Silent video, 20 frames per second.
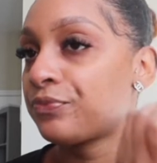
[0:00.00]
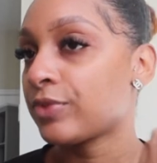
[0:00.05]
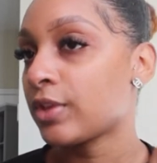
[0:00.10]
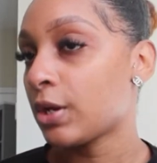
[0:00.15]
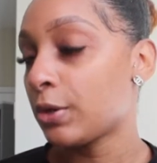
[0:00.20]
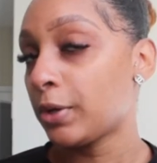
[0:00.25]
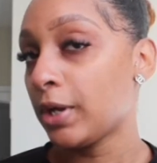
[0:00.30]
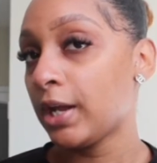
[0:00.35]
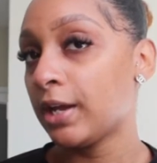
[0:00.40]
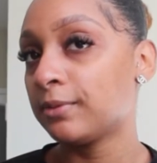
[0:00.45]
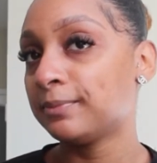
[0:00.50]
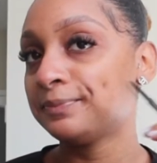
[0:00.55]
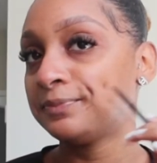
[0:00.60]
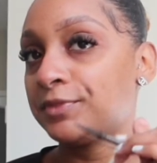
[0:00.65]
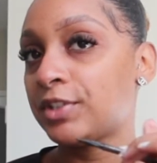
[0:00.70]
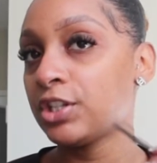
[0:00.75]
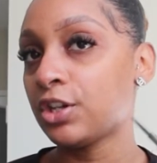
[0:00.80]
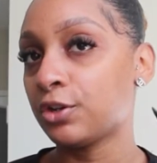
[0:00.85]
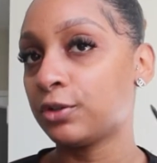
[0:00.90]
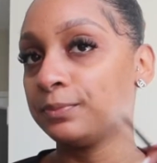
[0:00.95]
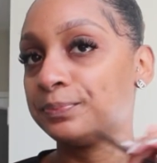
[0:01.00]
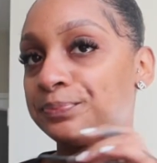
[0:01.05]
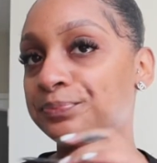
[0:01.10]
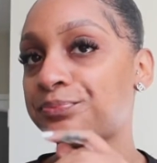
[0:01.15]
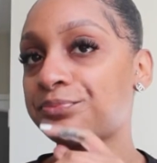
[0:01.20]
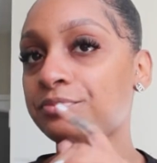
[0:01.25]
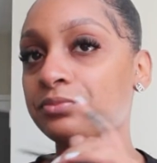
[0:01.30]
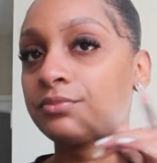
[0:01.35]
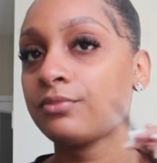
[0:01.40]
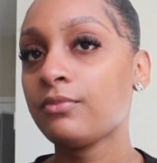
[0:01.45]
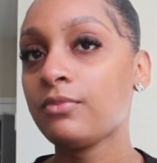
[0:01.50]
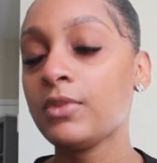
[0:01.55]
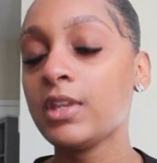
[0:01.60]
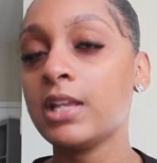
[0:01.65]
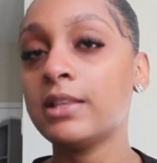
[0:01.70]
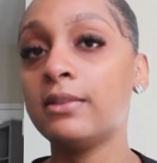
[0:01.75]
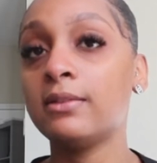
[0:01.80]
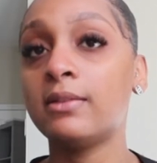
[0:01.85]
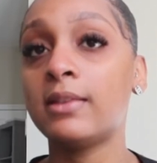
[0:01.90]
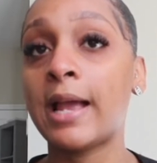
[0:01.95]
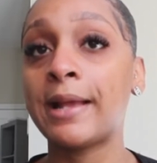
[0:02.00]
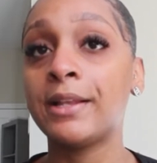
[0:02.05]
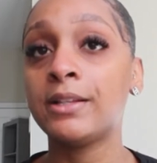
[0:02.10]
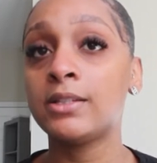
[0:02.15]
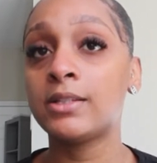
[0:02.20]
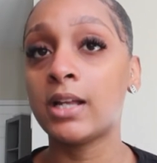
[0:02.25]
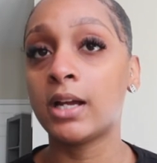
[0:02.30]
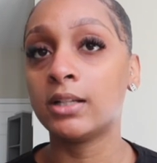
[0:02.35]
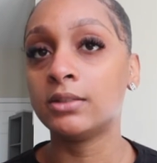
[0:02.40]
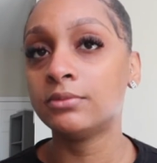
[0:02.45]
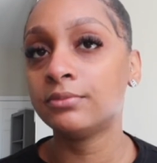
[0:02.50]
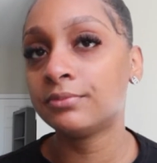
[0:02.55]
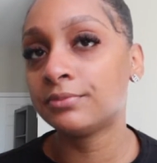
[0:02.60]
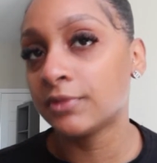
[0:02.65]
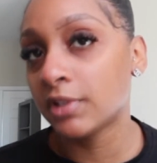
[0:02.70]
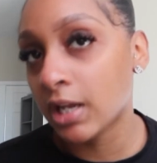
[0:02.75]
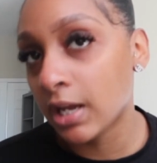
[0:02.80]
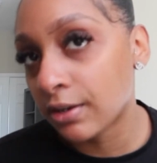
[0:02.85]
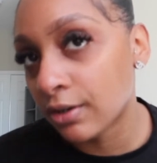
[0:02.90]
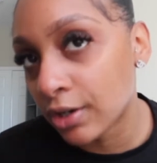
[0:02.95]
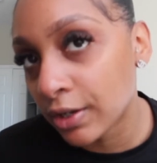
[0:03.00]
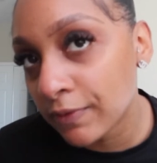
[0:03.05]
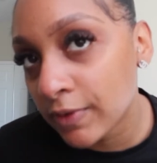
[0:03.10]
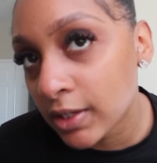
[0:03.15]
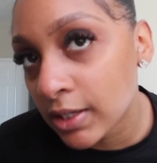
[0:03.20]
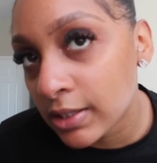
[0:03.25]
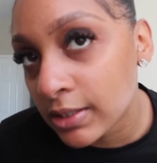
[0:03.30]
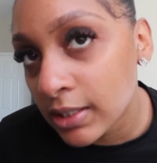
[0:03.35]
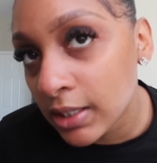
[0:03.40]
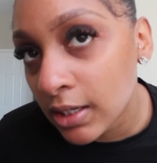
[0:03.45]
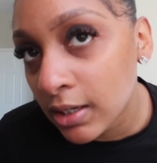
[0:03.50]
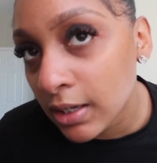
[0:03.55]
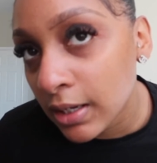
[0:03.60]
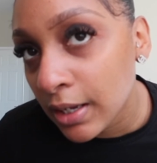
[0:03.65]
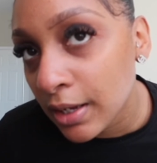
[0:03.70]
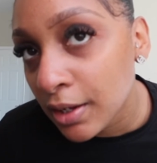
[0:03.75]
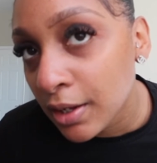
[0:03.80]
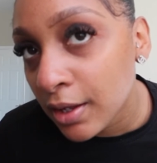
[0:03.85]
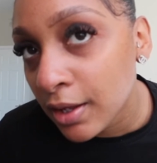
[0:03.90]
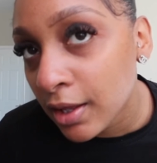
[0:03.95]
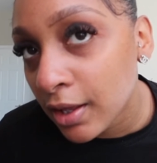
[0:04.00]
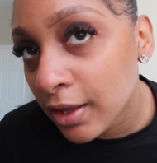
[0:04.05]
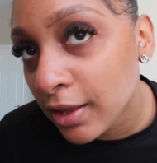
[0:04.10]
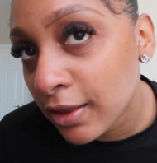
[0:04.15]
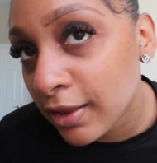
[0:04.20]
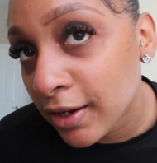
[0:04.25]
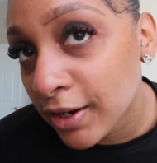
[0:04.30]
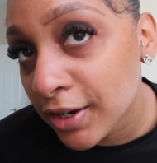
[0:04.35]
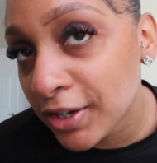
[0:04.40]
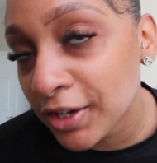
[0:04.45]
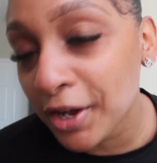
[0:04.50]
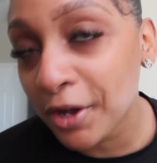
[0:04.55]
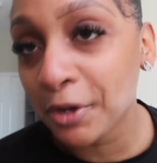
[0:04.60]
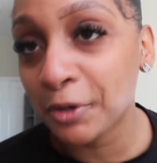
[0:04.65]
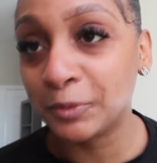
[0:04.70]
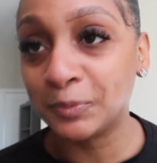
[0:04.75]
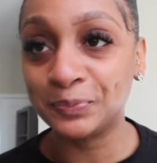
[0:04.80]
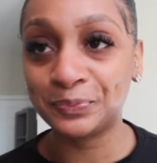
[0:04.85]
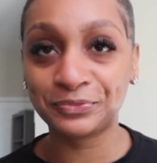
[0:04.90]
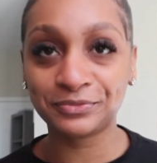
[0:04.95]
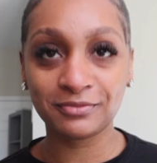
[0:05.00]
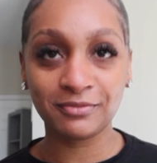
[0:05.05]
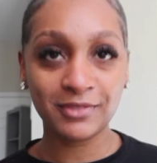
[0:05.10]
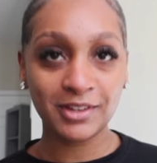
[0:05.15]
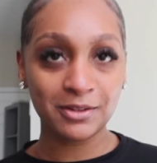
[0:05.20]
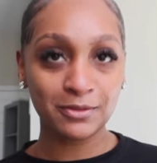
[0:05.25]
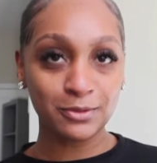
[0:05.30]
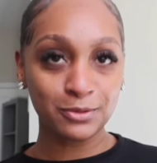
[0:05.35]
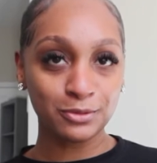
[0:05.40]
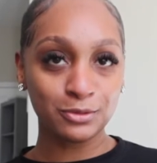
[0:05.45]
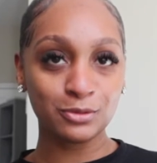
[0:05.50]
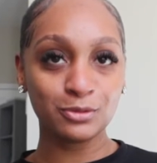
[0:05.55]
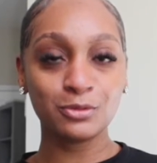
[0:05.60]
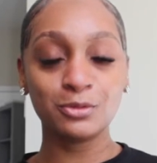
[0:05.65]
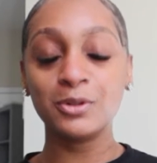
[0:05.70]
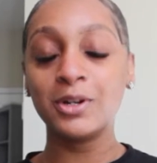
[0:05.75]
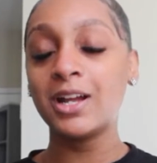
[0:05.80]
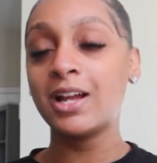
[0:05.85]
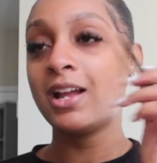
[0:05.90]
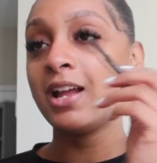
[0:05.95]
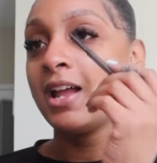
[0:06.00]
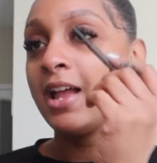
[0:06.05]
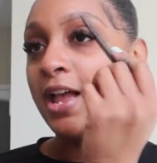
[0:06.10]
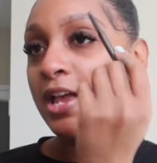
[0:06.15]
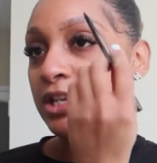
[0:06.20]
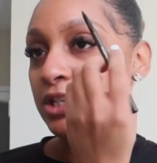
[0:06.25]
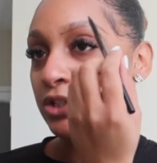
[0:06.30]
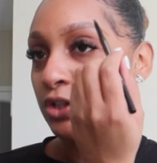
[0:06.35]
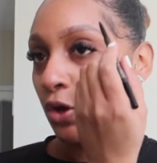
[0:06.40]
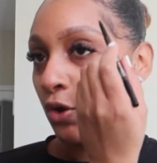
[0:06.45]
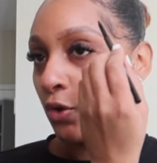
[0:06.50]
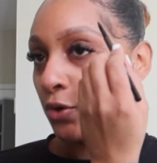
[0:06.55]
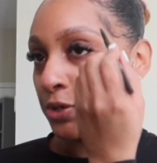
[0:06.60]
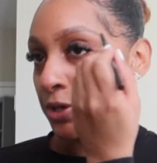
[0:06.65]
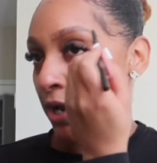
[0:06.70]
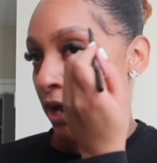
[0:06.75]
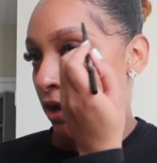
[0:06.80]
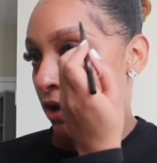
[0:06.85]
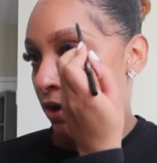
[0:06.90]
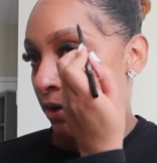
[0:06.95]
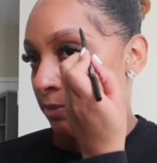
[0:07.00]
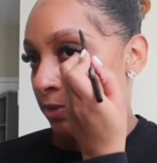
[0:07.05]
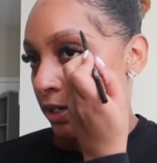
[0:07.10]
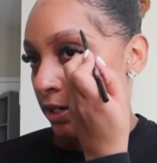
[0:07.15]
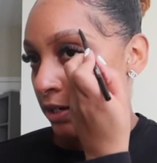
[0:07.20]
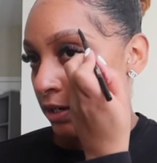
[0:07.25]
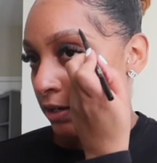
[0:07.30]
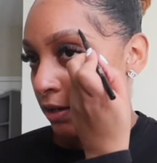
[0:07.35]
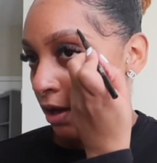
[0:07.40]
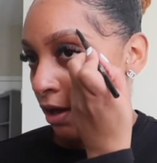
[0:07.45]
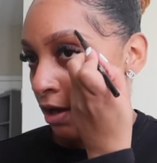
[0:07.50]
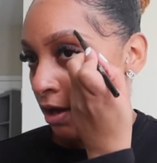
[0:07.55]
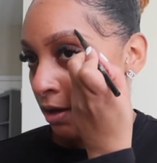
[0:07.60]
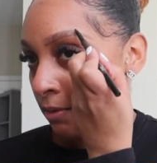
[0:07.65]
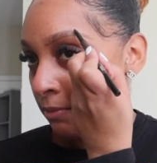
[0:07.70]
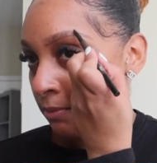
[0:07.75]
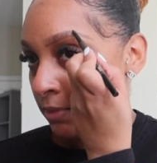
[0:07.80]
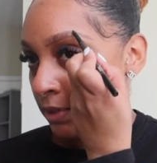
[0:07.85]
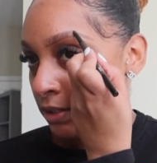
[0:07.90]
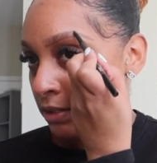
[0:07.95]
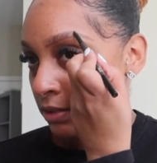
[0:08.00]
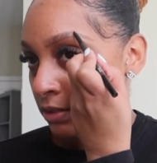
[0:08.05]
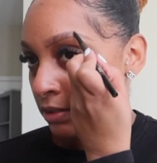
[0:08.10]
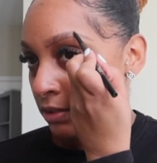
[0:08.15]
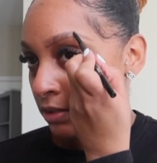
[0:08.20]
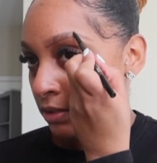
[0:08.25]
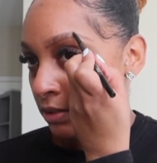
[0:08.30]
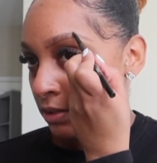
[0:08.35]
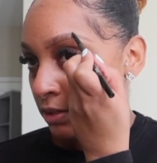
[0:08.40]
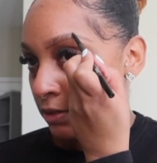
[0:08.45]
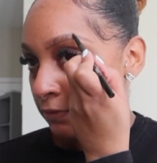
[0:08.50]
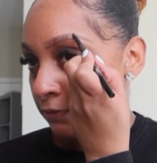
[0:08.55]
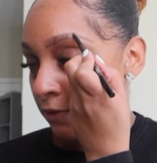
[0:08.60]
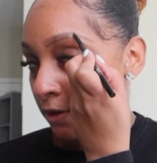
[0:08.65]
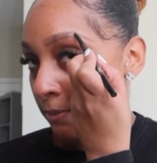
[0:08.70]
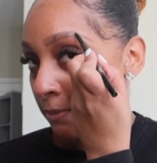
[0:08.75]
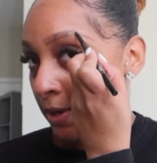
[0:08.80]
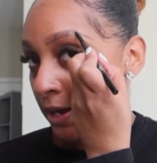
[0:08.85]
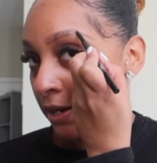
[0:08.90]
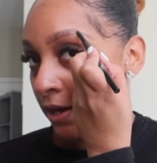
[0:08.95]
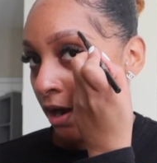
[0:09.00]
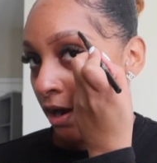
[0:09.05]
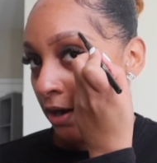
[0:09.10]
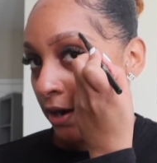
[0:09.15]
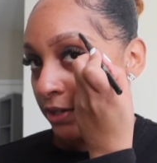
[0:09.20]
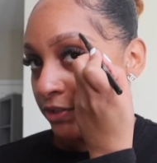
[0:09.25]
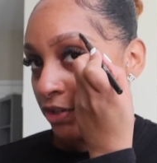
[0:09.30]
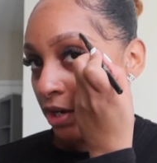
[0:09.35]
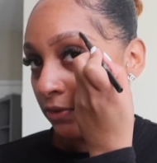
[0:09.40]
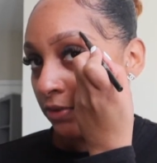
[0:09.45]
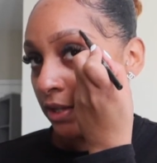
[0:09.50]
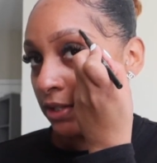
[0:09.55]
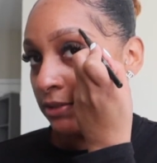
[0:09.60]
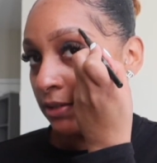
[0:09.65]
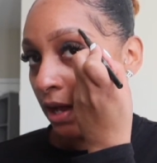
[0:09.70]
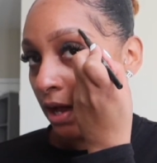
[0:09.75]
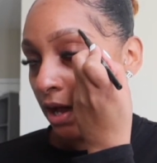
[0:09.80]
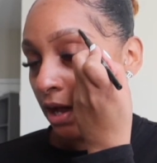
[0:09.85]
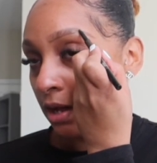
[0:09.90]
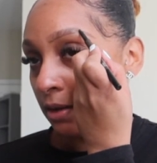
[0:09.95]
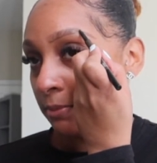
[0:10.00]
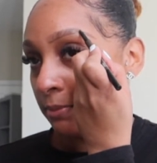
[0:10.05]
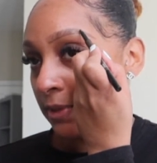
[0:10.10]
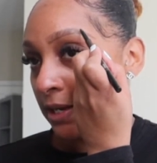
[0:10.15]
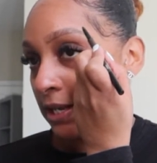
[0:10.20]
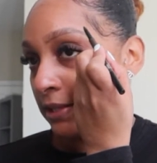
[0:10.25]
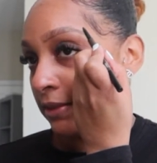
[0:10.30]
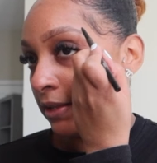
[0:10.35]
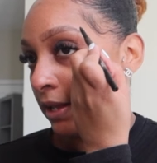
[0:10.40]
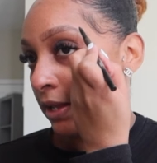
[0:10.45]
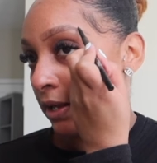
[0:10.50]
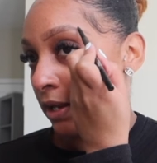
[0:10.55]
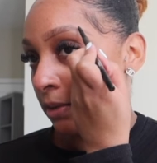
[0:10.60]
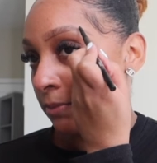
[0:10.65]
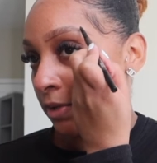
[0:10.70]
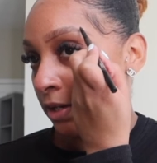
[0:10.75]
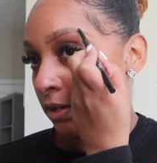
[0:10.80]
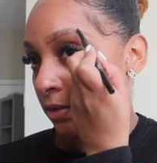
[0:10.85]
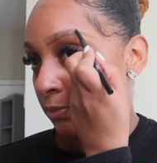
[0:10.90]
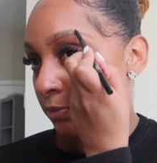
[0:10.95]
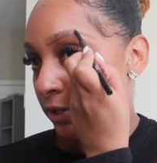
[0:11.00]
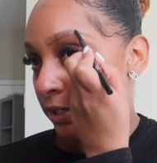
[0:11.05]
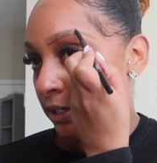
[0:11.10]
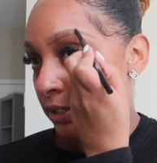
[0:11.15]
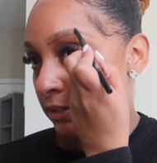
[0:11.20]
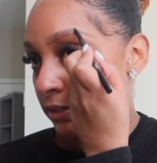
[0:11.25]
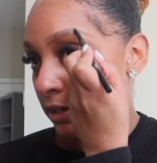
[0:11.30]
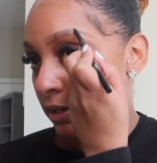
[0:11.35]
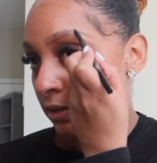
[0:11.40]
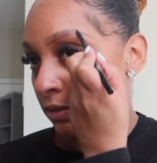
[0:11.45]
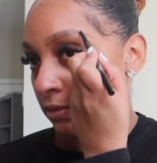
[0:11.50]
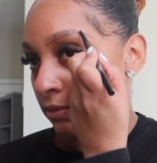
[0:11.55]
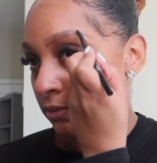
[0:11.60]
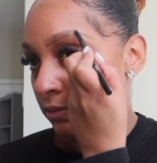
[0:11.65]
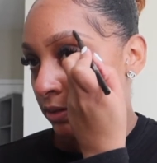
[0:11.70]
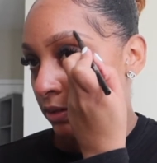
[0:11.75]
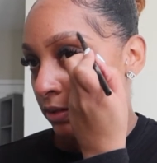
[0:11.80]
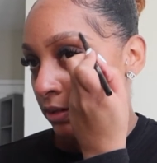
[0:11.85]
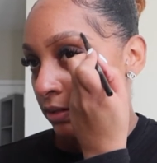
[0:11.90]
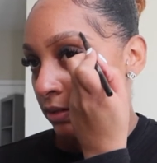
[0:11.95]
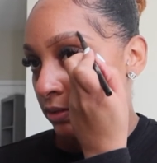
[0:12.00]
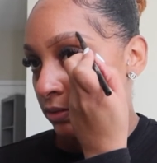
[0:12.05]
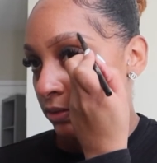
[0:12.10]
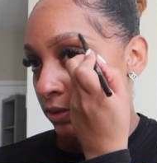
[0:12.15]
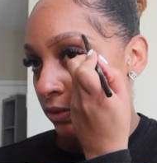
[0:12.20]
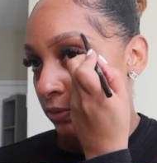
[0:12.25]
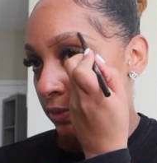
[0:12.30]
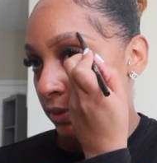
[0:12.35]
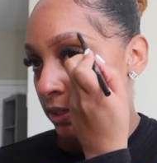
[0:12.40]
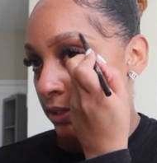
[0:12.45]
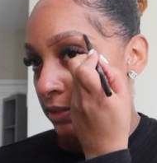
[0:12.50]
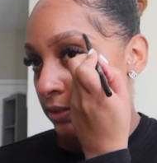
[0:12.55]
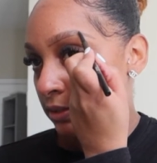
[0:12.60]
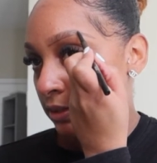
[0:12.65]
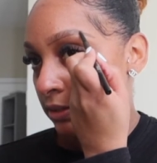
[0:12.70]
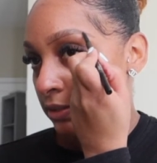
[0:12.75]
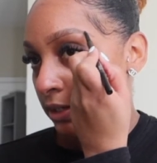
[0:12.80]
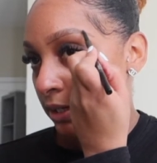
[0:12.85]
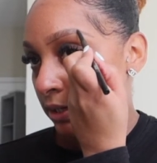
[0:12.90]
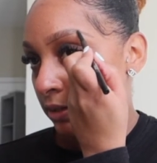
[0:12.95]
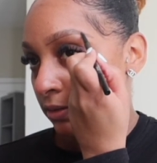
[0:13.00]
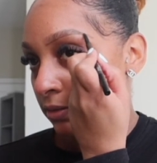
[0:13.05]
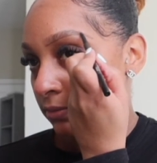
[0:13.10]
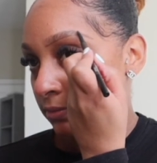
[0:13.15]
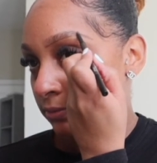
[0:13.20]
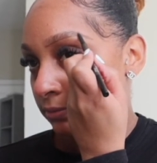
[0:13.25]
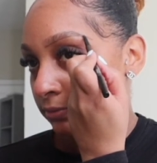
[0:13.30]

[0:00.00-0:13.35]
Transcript: Okay, so line is done. I don't know if you can see. And there you go. Ooh. So now I'm gonna come from my arch on the top, and then I'm gonna bring it down towards the tail.